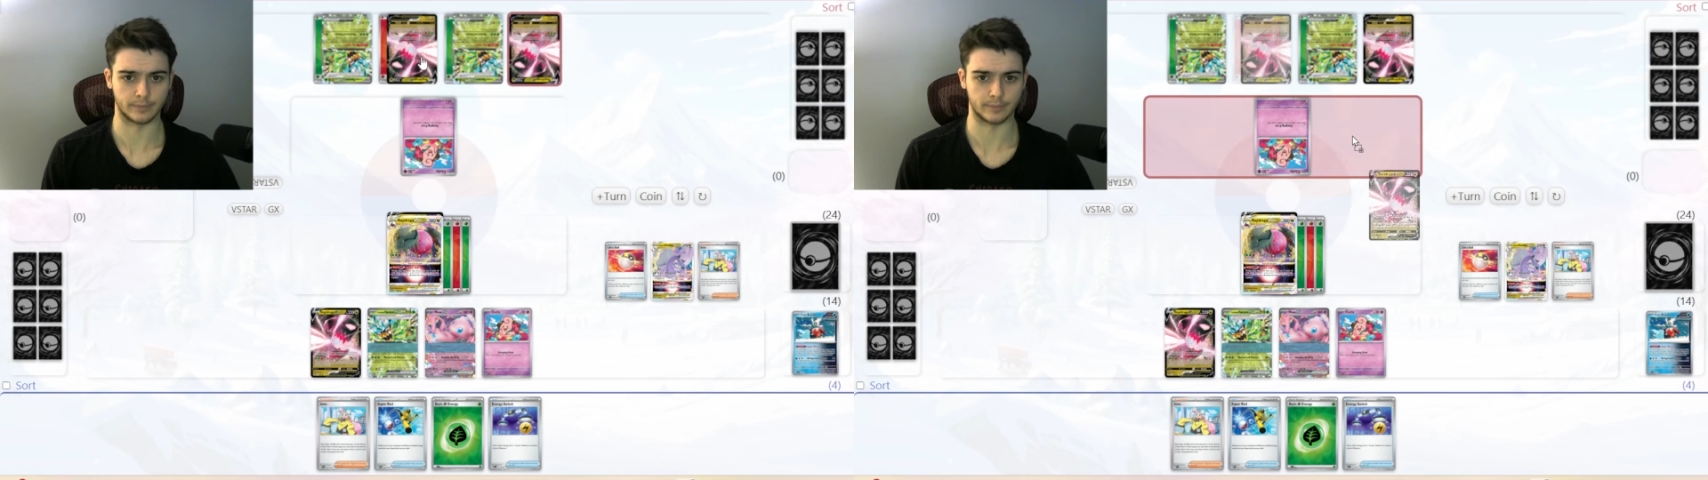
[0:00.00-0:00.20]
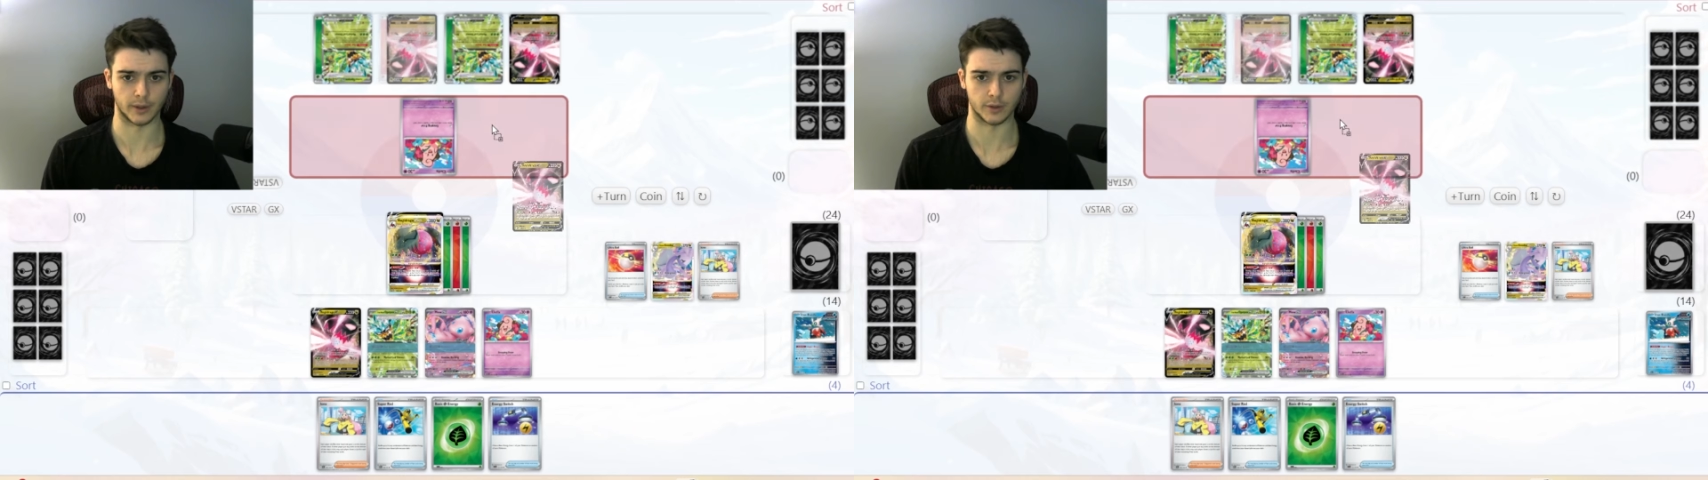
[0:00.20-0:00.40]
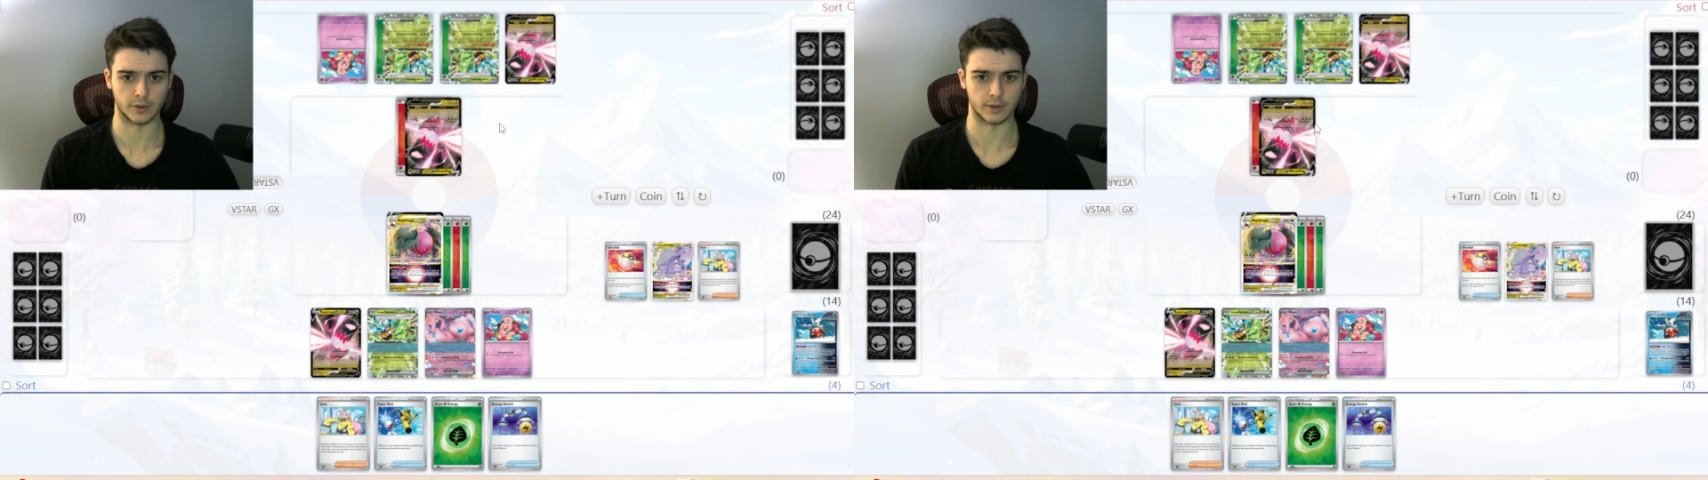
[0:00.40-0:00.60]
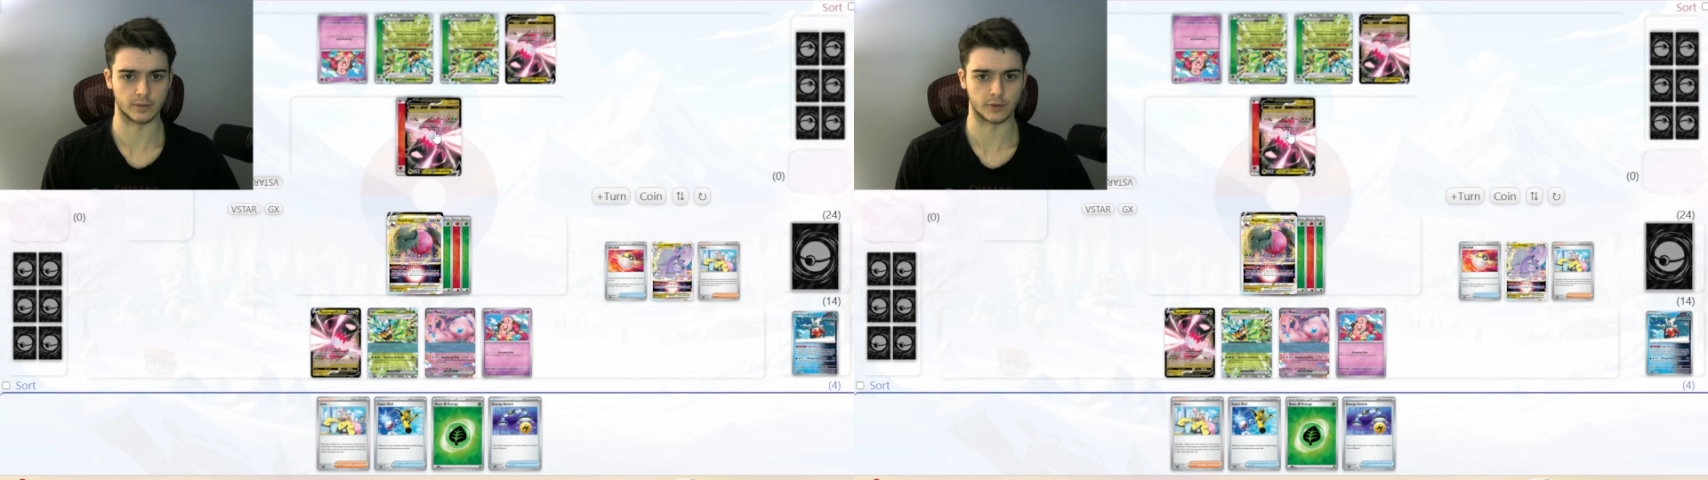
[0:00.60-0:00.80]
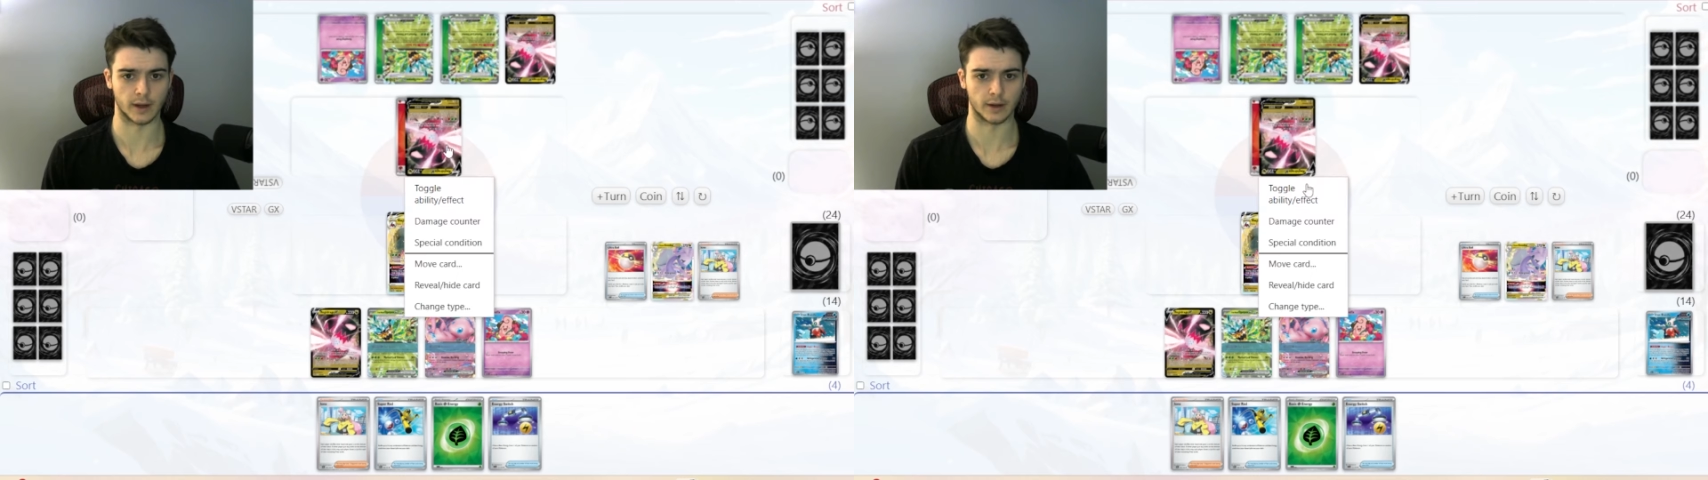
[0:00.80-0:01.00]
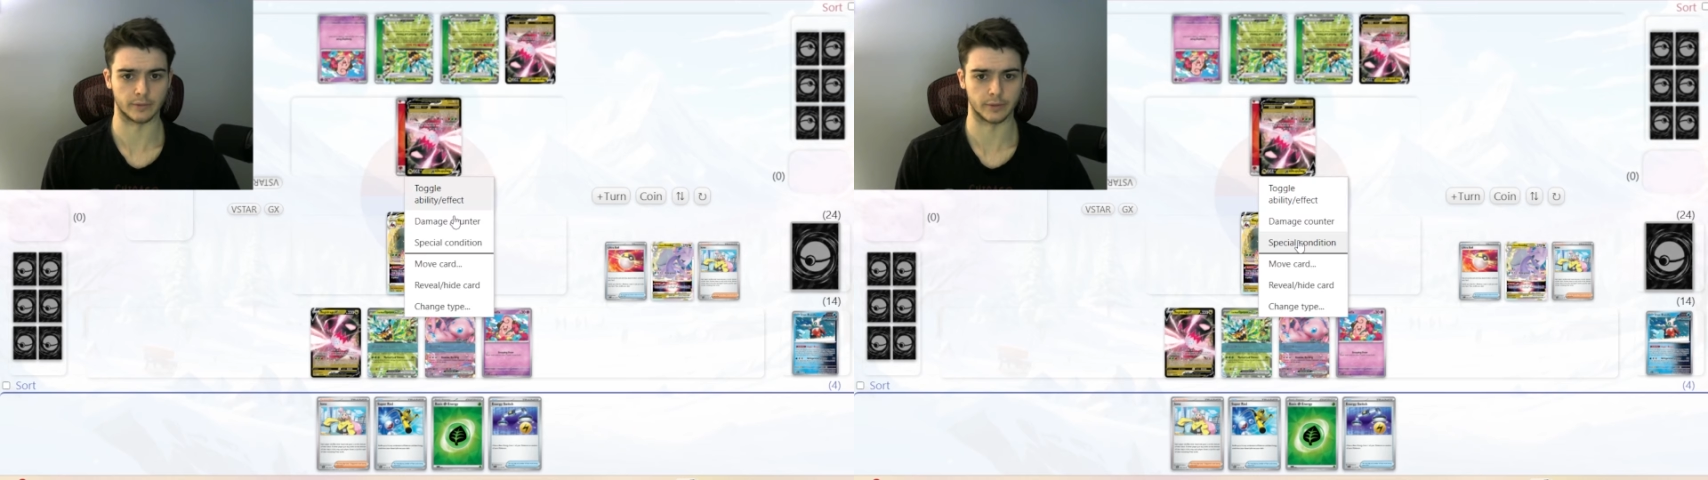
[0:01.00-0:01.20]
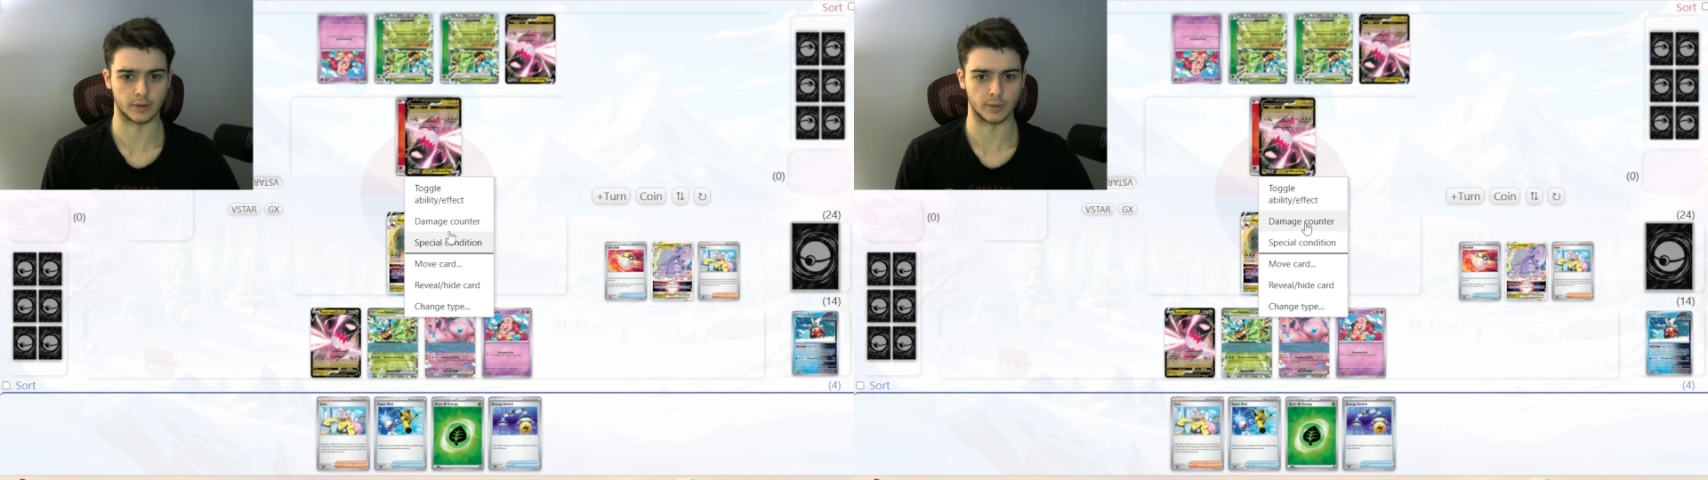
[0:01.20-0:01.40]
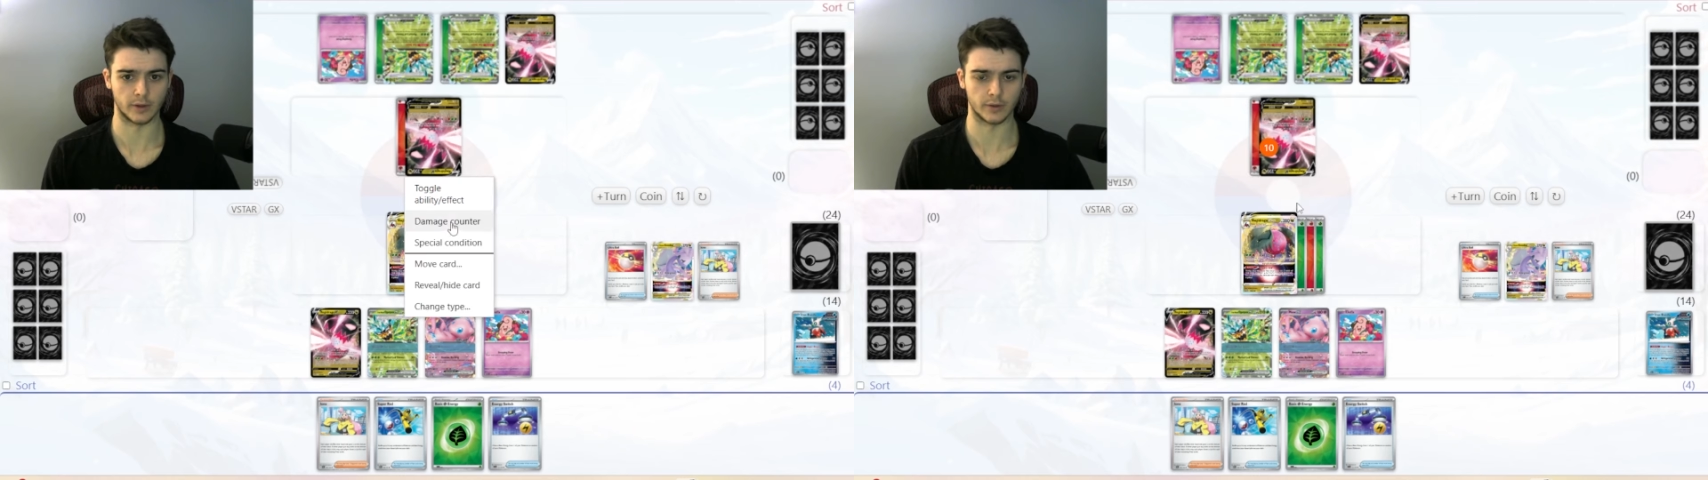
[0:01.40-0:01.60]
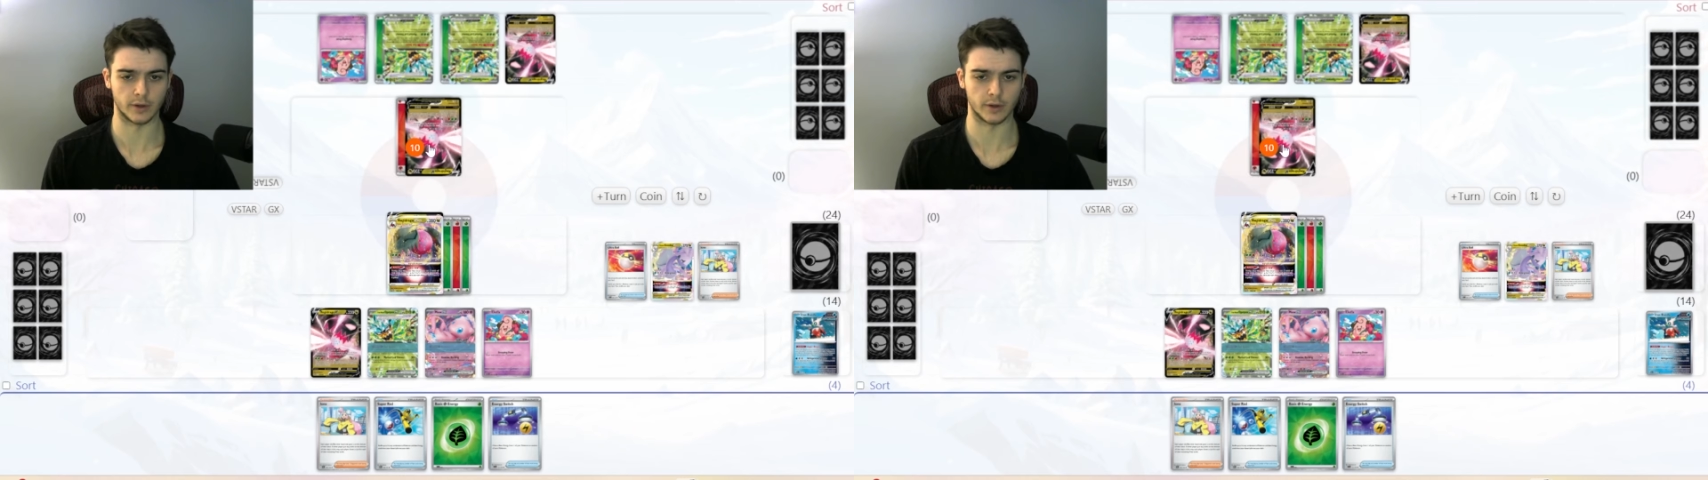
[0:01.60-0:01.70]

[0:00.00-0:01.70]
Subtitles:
punch this Drago for 200